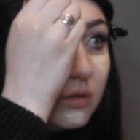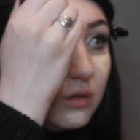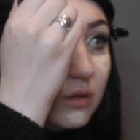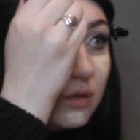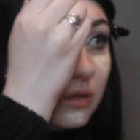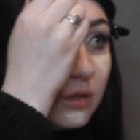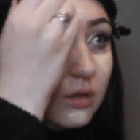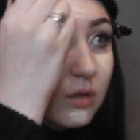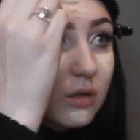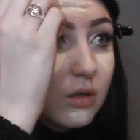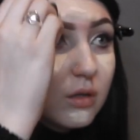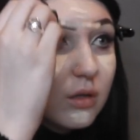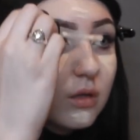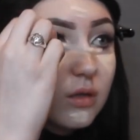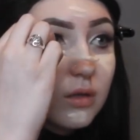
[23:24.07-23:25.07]
a little,
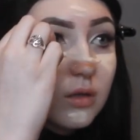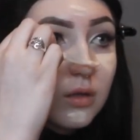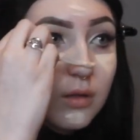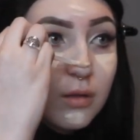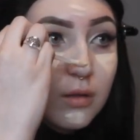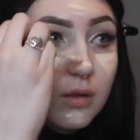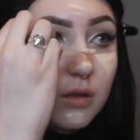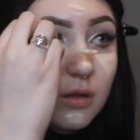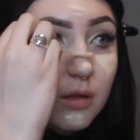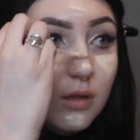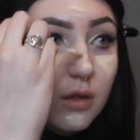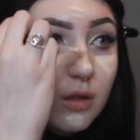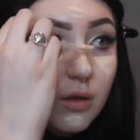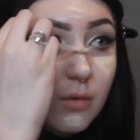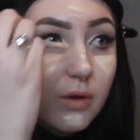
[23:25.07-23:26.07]

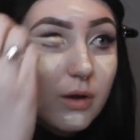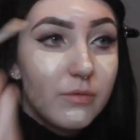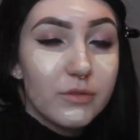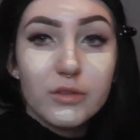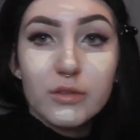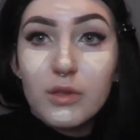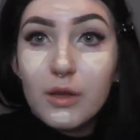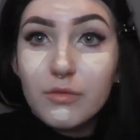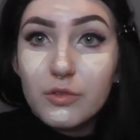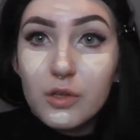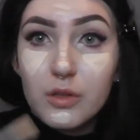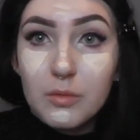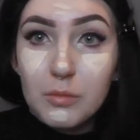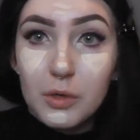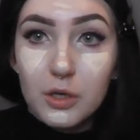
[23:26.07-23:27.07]
whatever's left
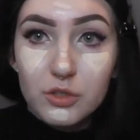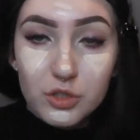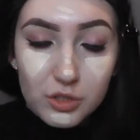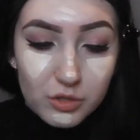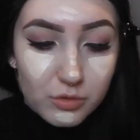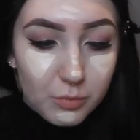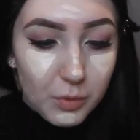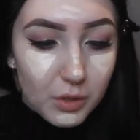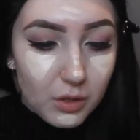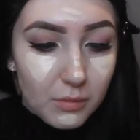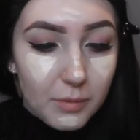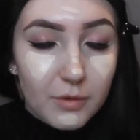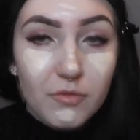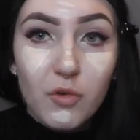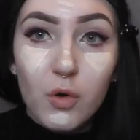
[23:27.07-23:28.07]
on the brush I just put on
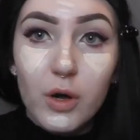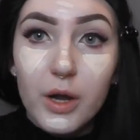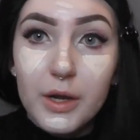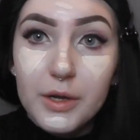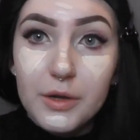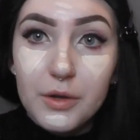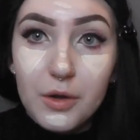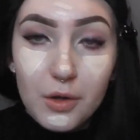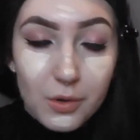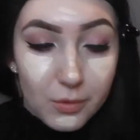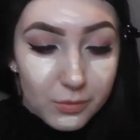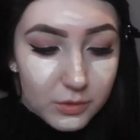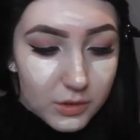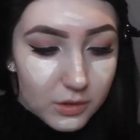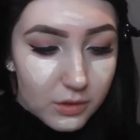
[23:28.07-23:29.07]
my forehead and
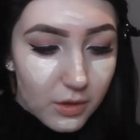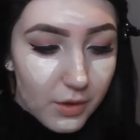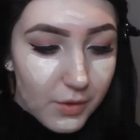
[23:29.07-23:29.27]
nose.